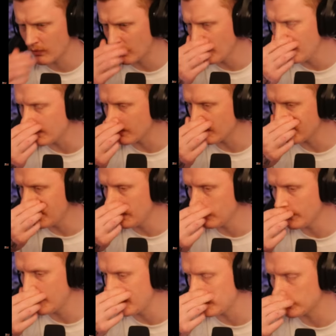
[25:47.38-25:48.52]
Right, okay,
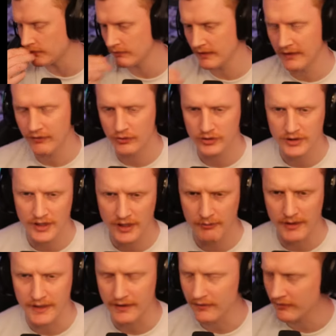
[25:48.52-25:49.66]
wow. Evil
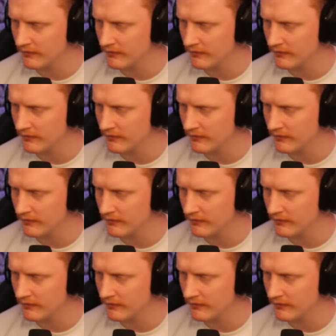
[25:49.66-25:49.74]
snowmen.